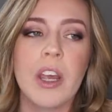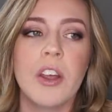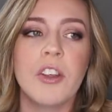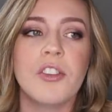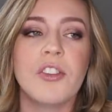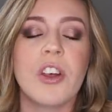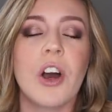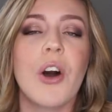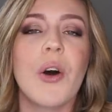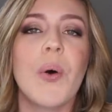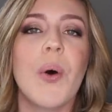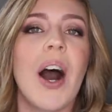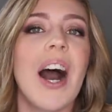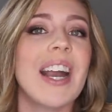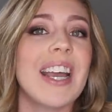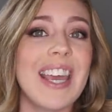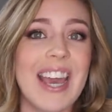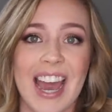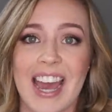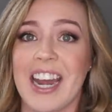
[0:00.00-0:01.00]
So
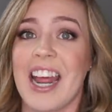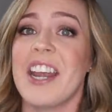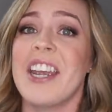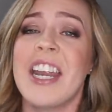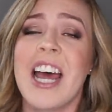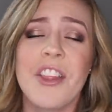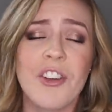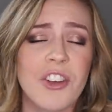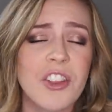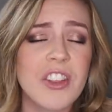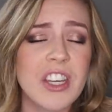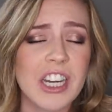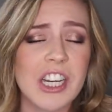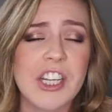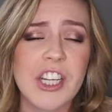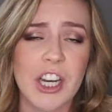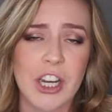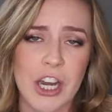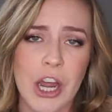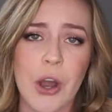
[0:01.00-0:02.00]
again, another thing
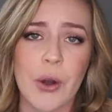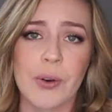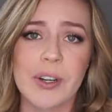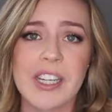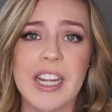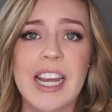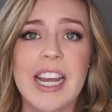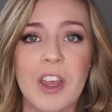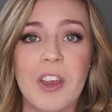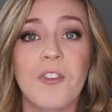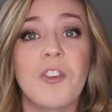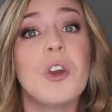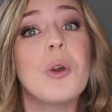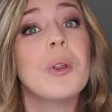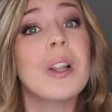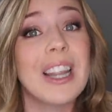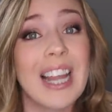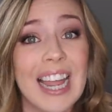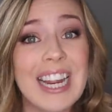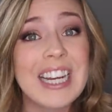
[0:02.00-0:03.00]
to note, if
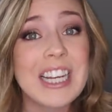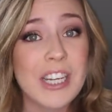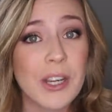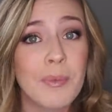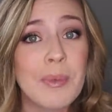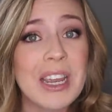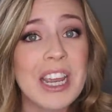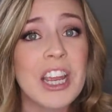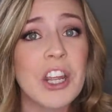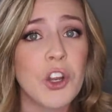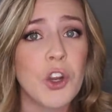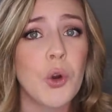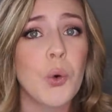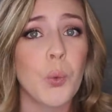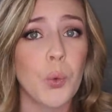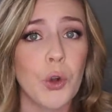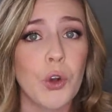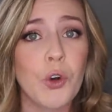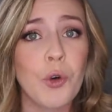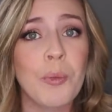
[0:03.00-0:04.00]
you like to be in your
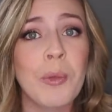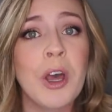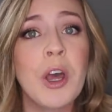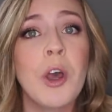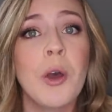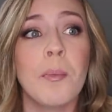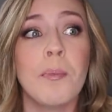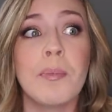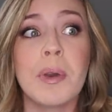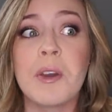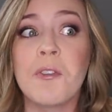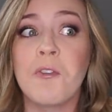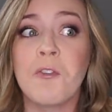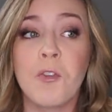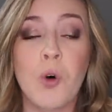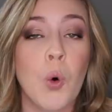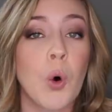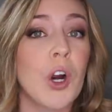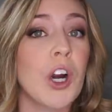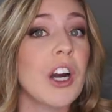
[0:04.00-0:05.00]
room
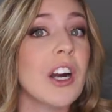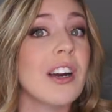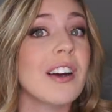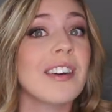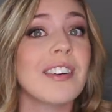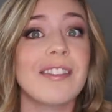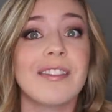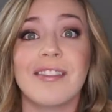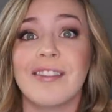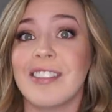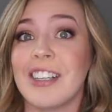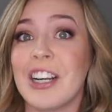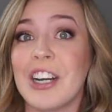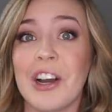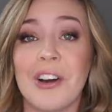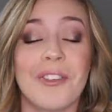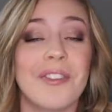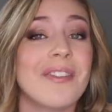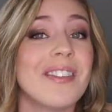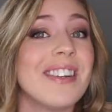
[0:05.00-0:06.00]
before, you
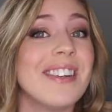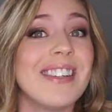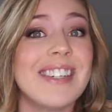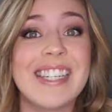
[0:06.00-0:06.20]
know,